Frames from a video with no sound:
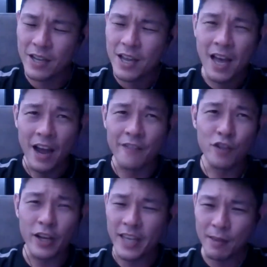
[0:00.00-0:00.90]
I've
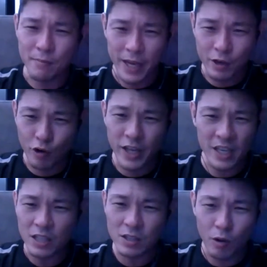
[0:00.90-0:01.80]
not get my groin
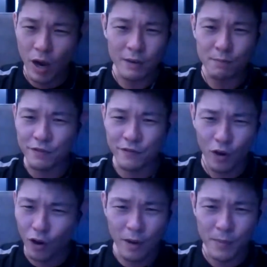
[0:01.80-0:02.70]
kicked so hard
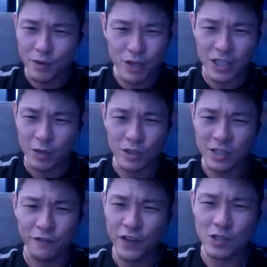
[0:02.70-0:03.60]
before. Richard was
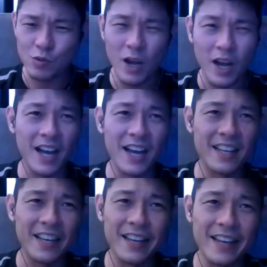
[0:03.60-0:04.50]
the first one,
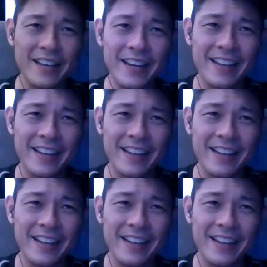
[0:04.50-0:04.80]
and